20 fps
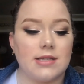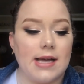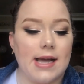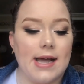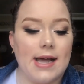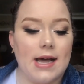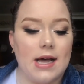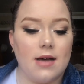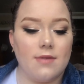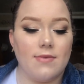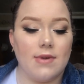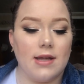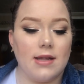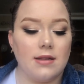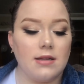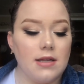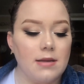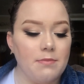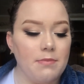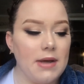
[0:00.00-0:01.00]
I have a
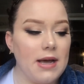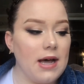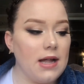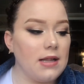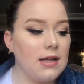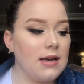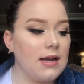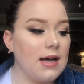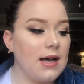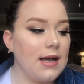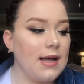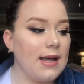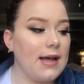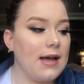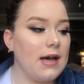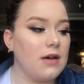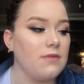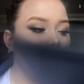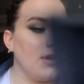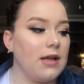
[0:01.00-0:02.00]
lip palette, I
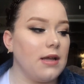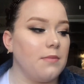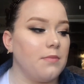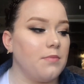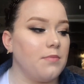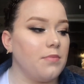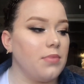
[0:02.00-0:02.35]
have a